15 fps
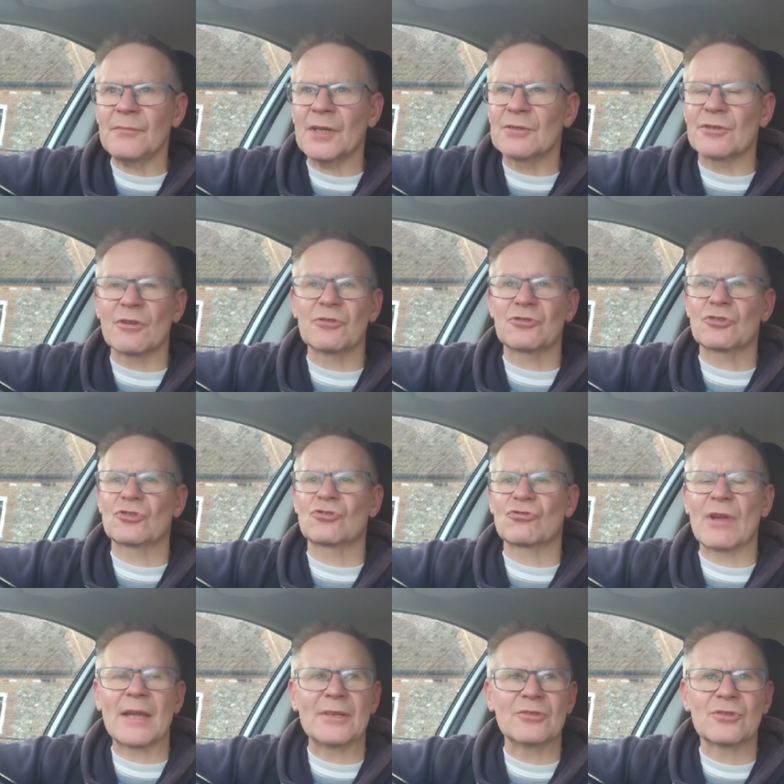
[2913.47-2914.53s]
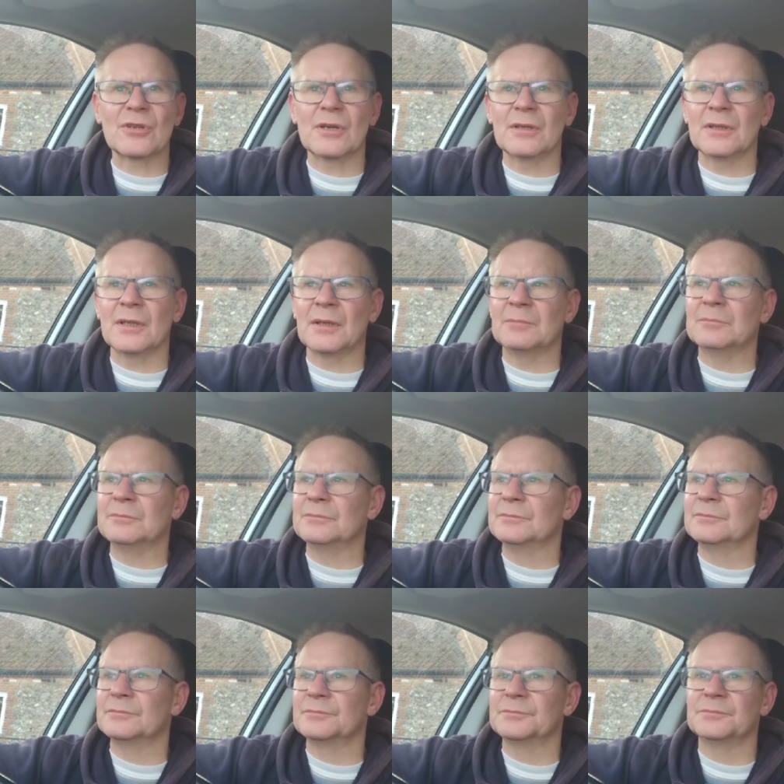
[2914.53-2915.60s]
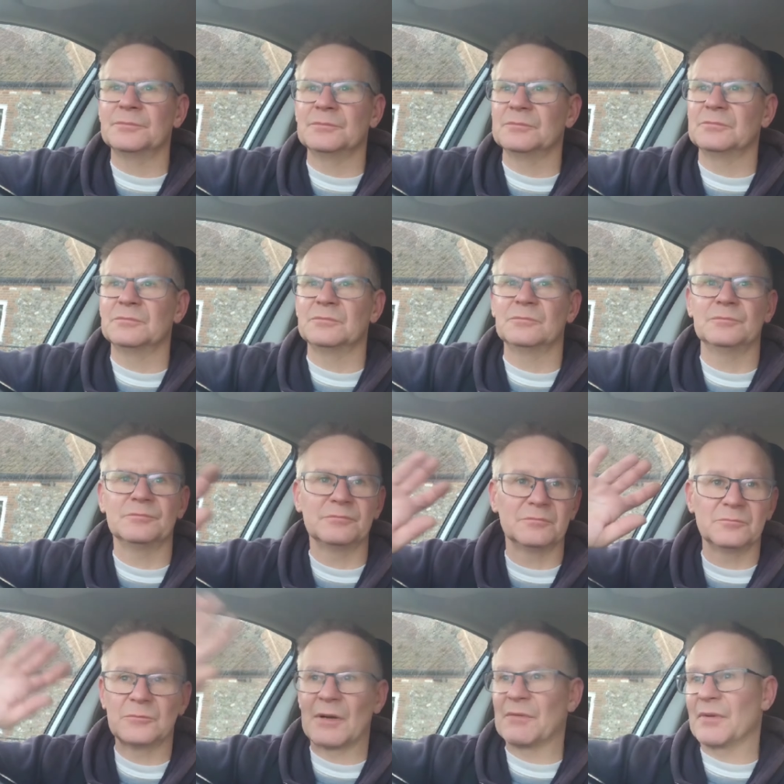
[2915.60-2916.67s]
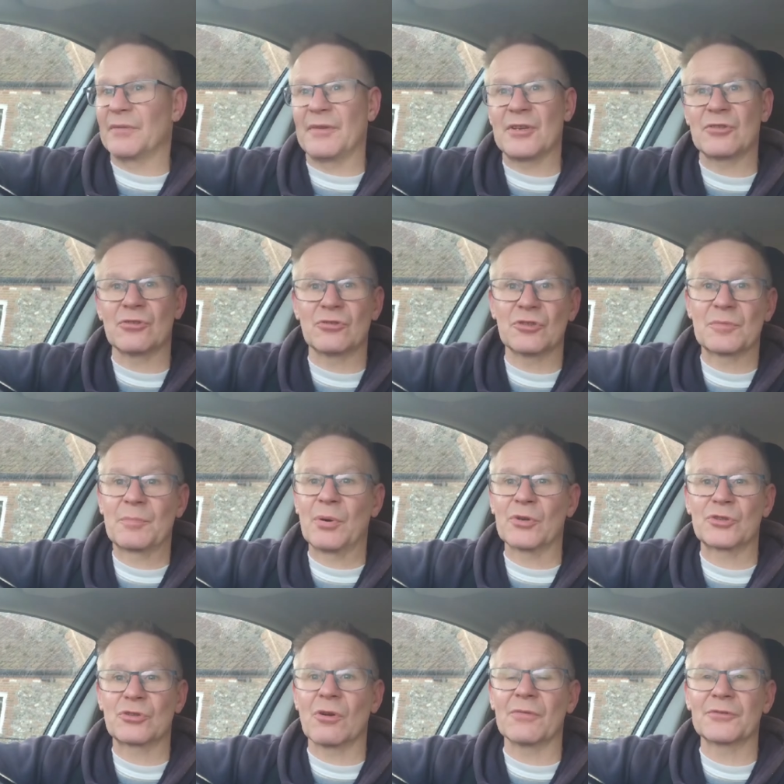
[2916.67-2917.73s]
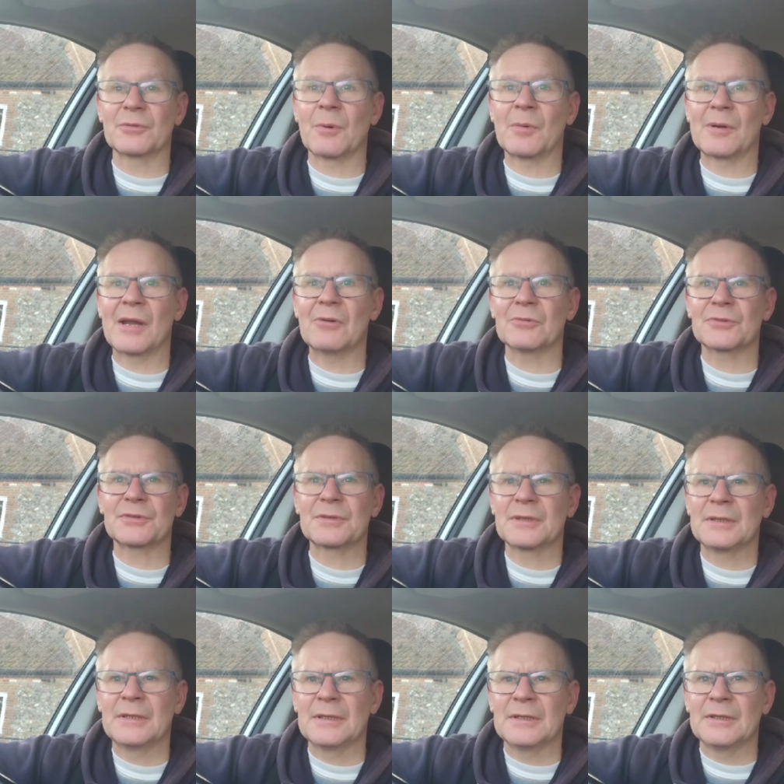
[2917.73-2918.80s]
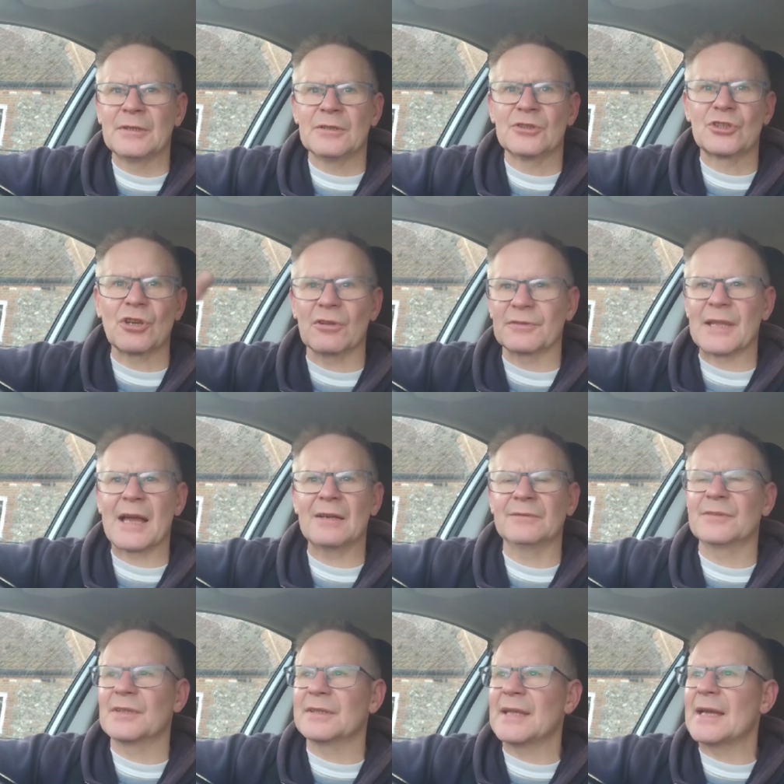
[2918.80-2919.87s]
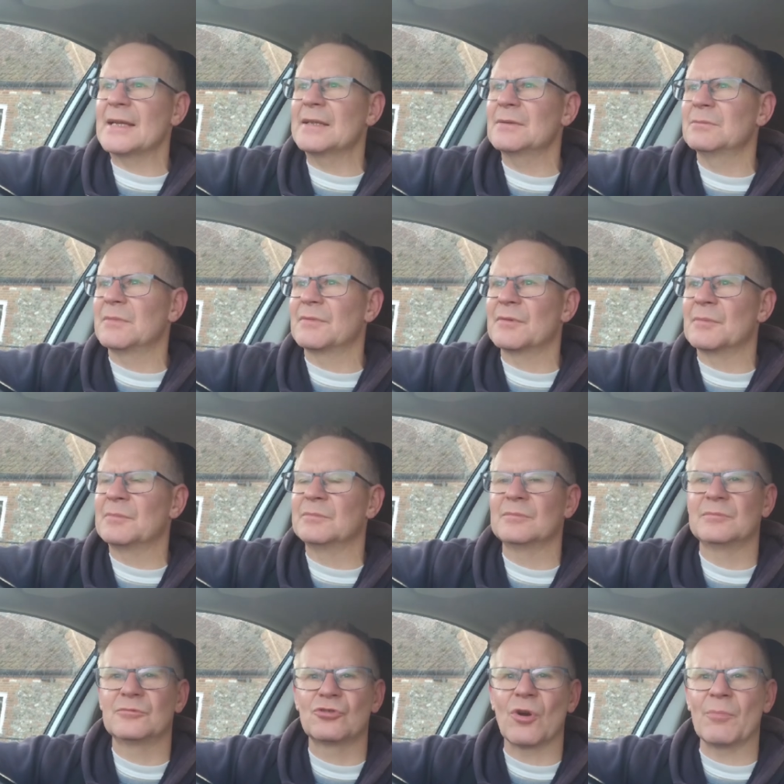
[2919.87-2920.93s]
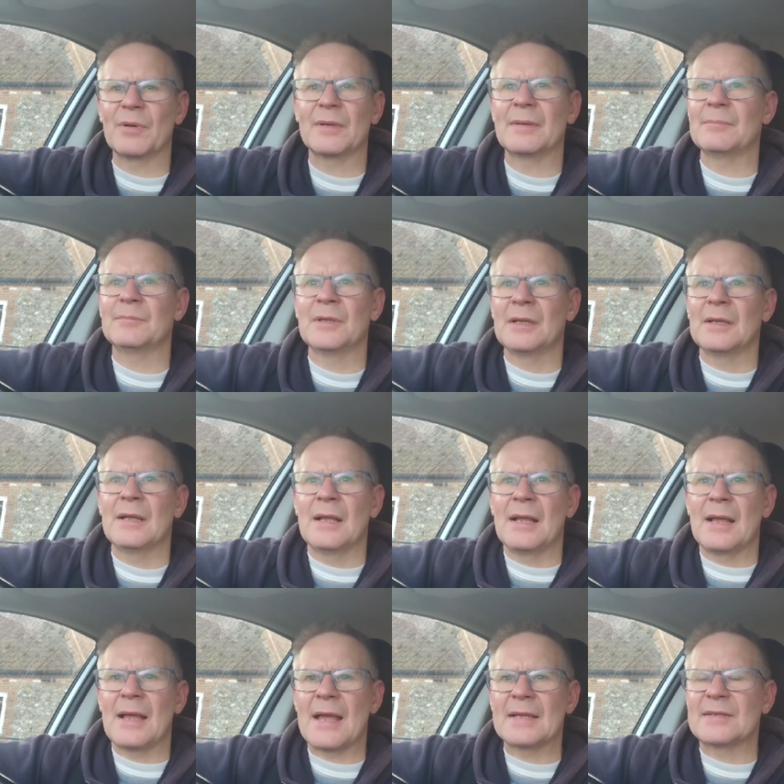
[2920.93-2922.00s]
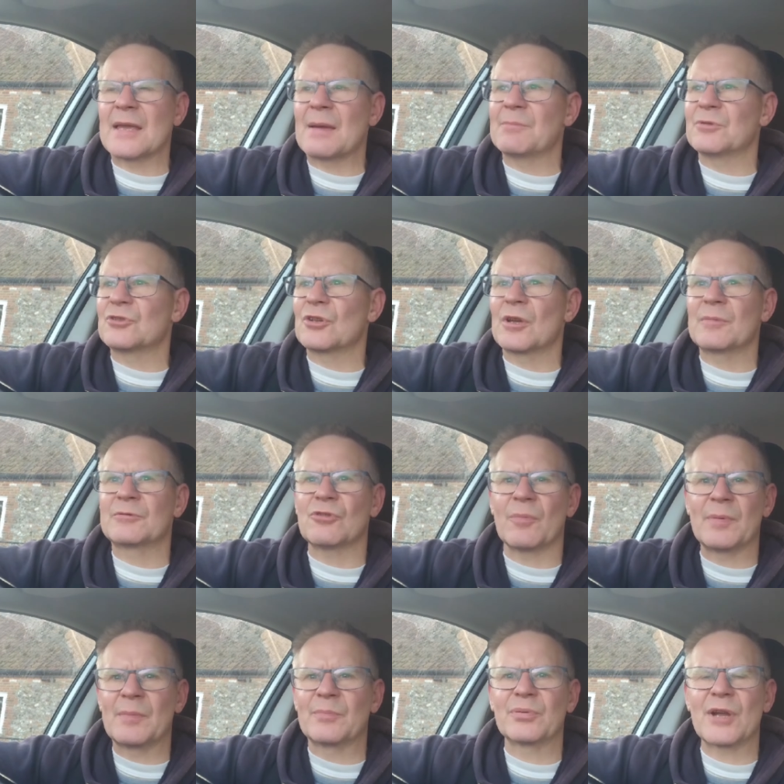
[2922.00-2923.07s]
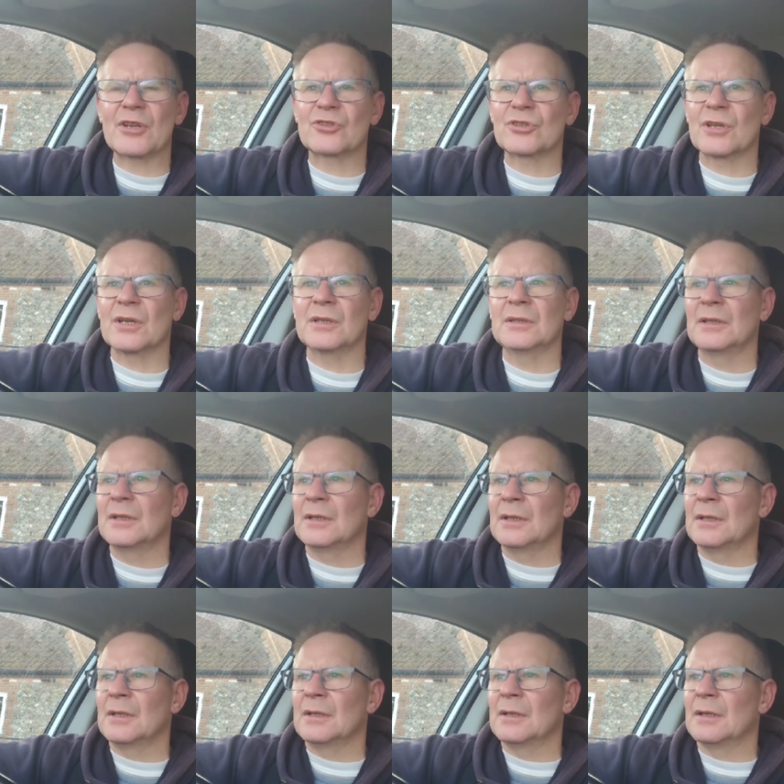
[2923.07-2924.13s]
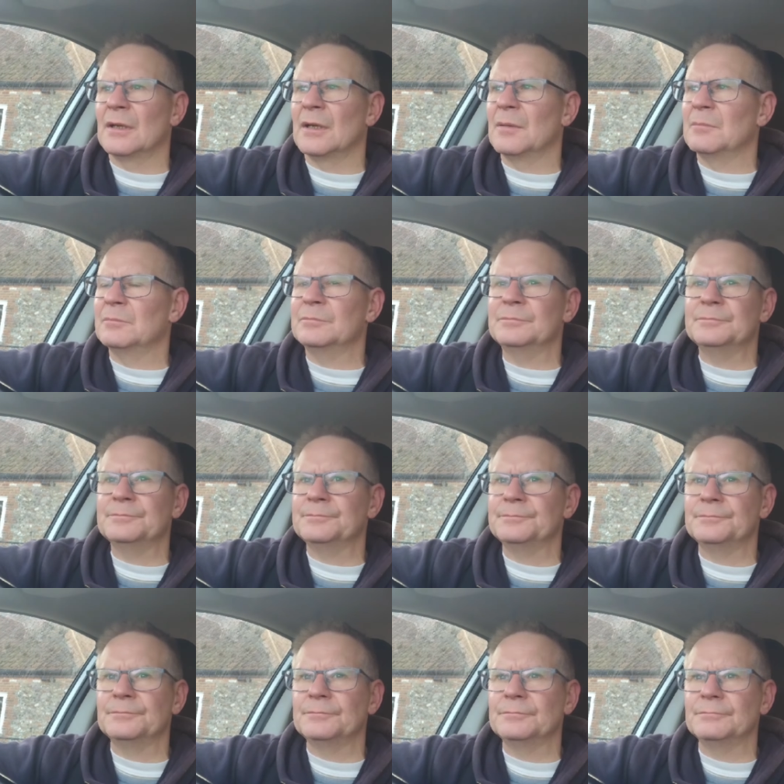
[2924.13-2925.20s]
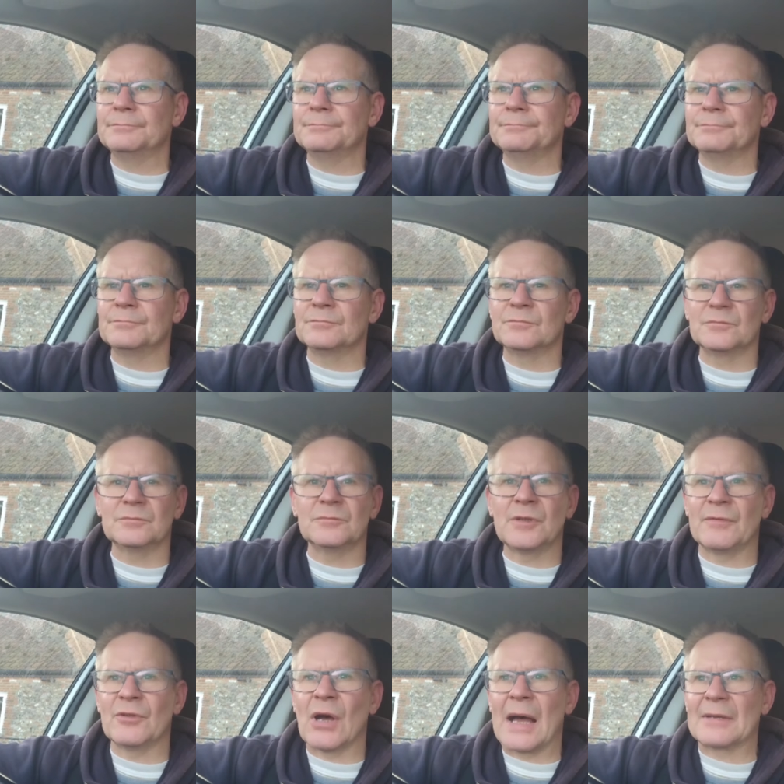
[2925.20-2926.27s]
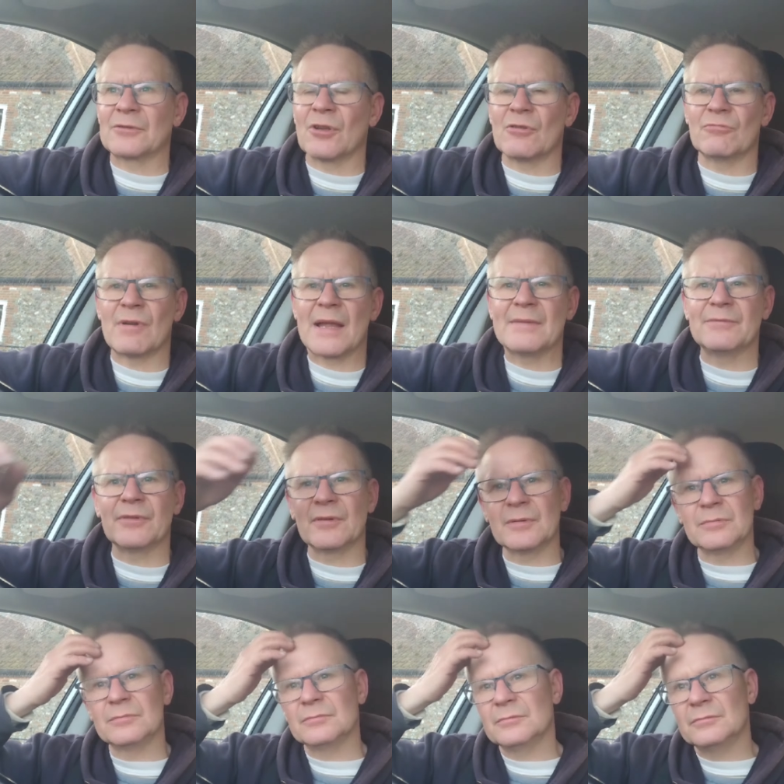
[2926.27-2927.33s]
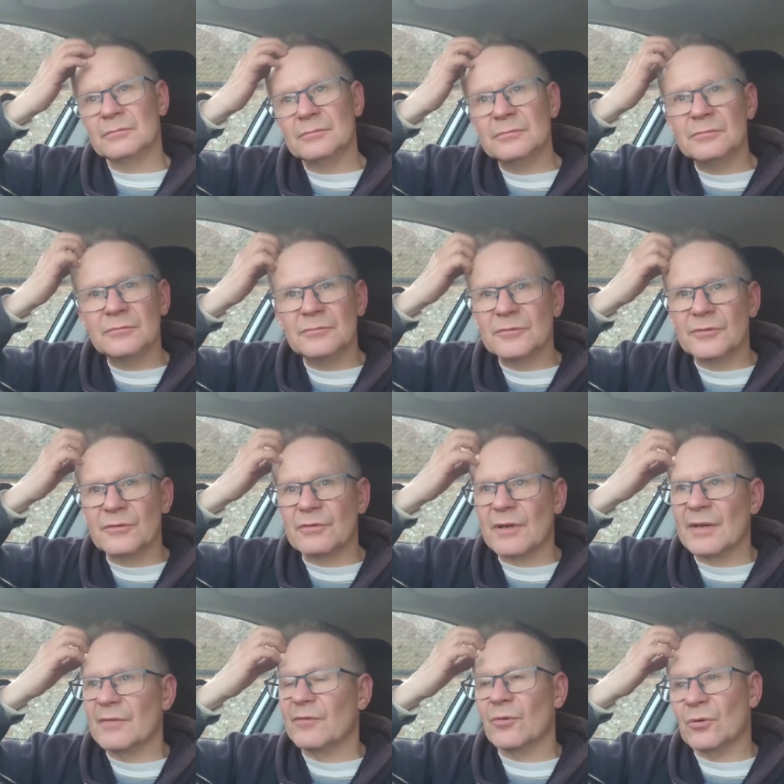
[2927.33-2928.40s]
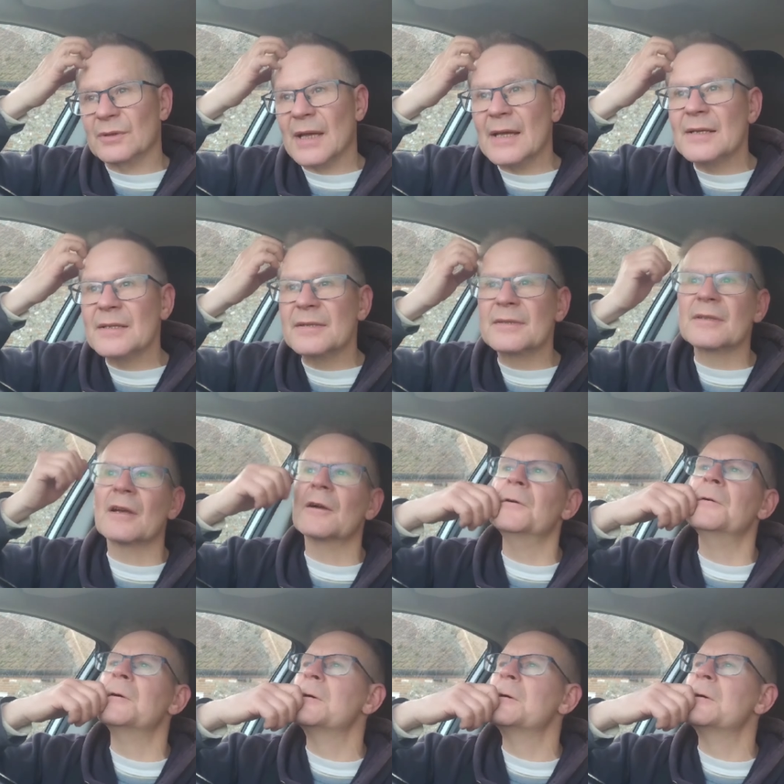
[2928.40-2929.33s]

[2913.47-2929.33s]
So it's just strange whether the fish had just pushed off somewhere else, shut down for the day with the drop in air temperature, drop in pressure. We've not had no rain for 3 or 4 days, so